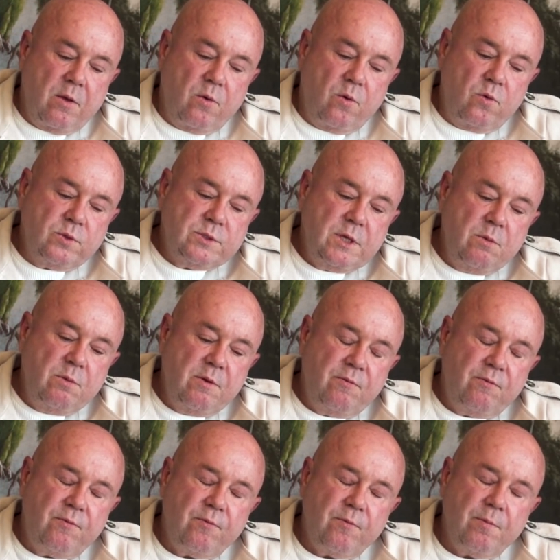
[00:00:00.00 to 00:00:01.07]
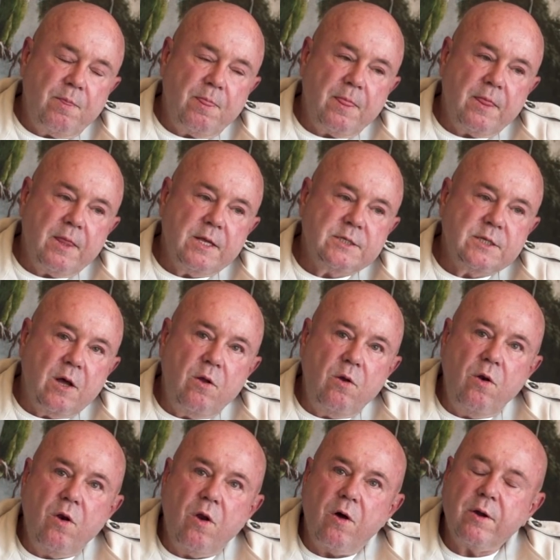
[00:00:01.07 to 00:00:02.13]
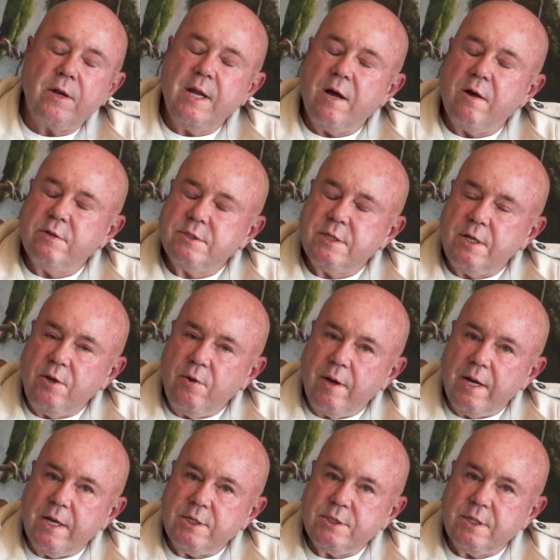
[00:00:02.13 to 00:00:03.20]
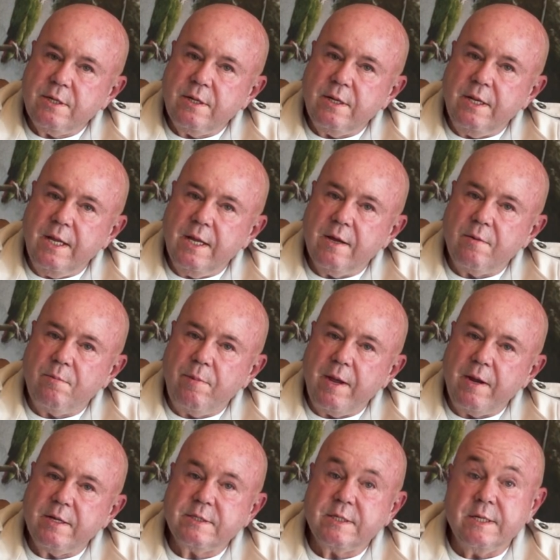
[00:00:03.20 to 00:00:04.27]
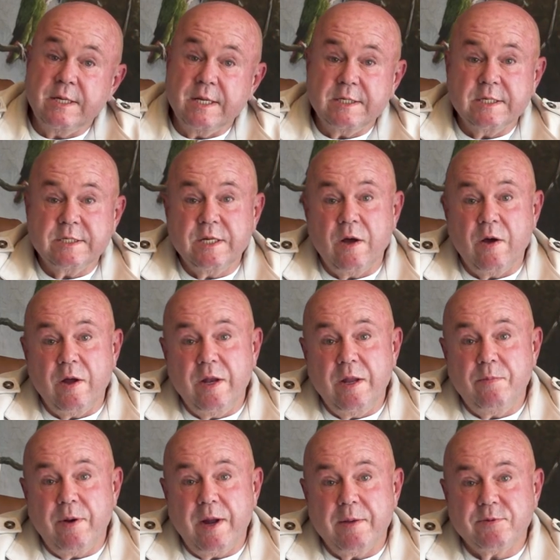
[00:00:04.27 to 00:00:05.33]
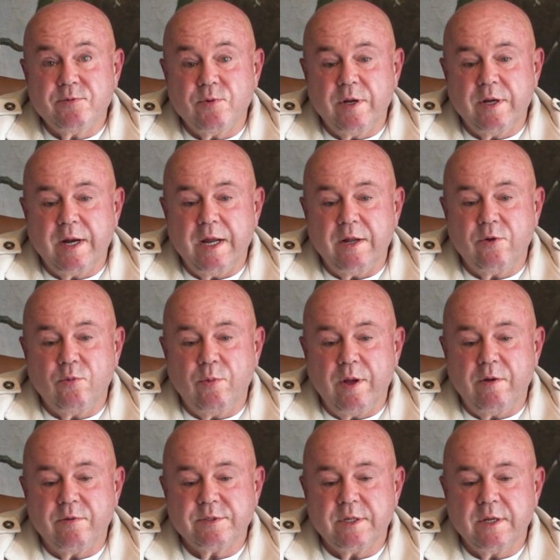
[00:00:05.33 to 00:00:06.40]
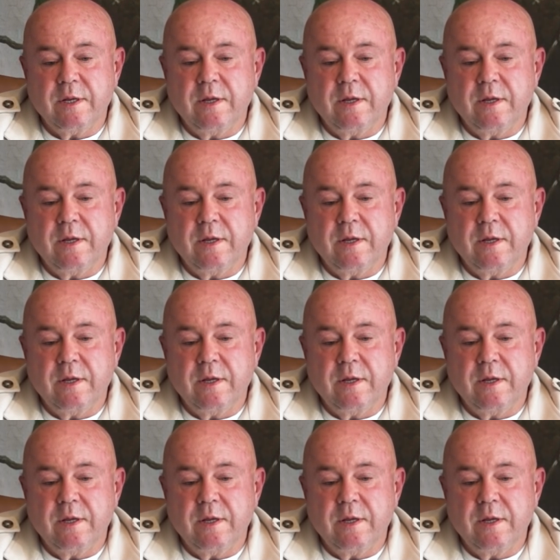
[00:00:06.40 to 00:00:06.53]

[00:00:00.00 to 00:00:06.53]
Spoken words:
Also with this whole lockdown situation, dear parents, and this is now only perhaps for the grade 12s,